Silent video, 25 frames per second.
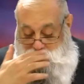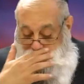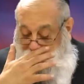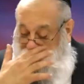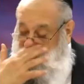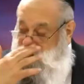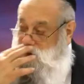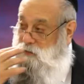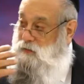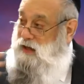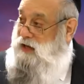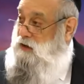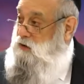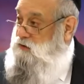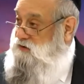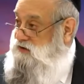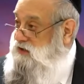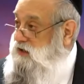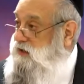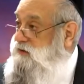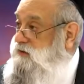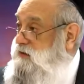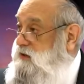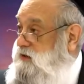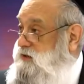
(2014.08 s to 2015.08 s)
There was a man who
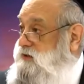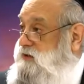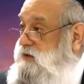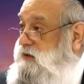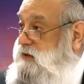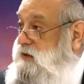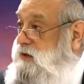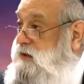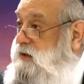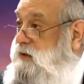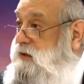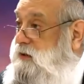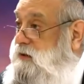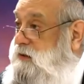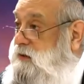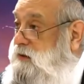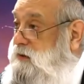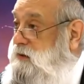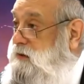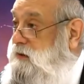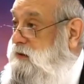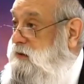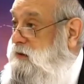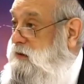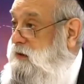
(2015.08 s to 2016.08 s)
did listen,
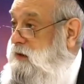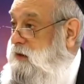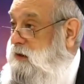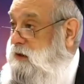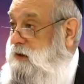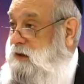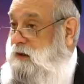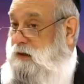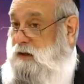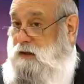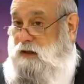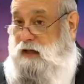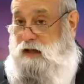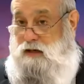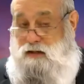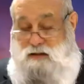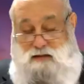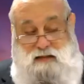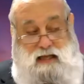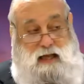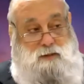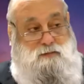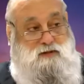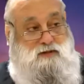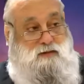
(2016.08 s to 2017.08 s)
and
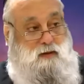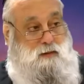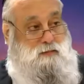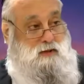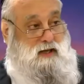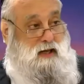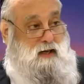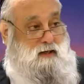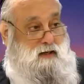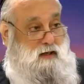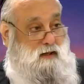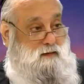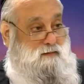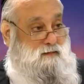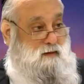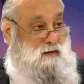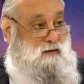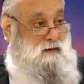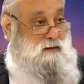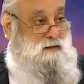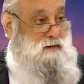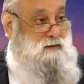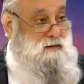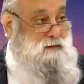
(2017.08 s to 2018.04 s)
his name was Rabbi Akiva.